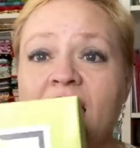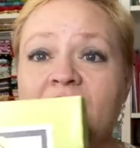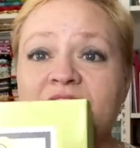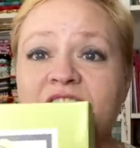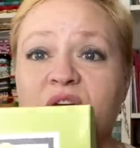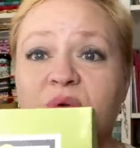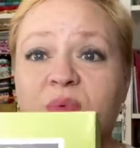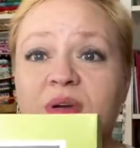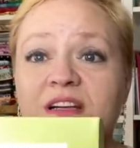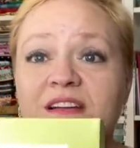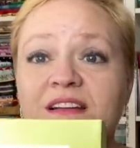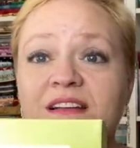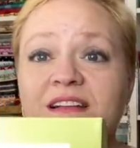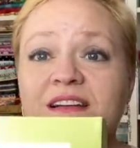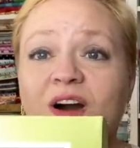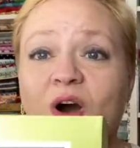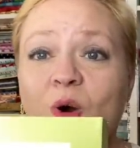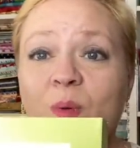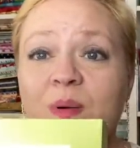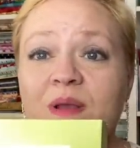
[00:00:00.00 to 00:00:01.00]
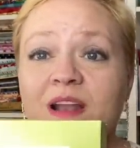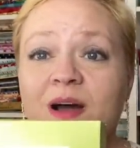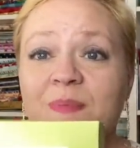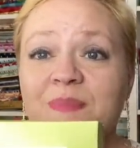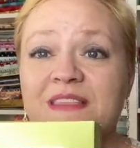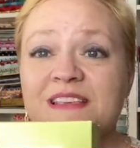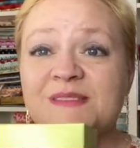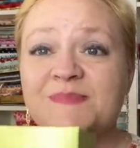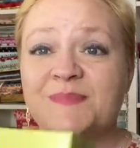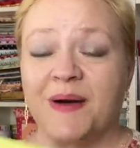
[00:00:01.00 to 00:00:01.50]
So we're going to open up
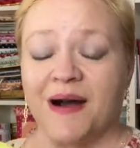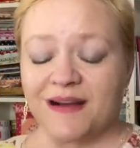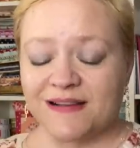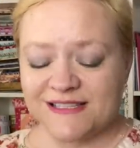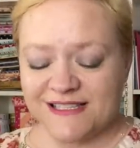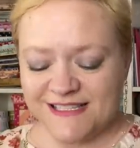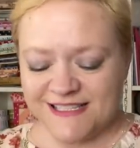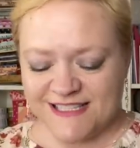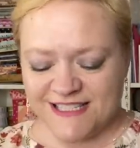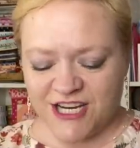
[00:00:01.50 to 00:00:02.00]
this box and